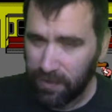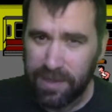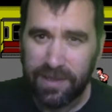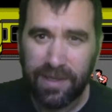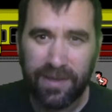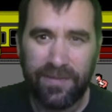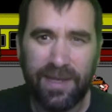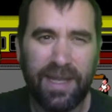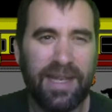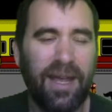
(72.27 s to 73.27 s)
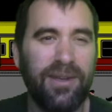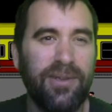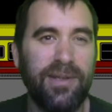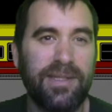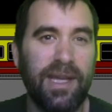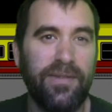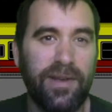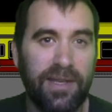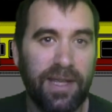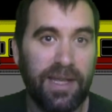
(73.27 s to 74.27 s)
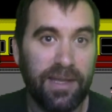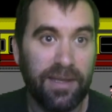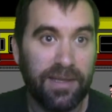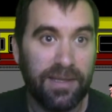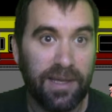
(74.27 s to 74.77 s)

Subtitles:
If you get down to it, it's kind of ridiculous.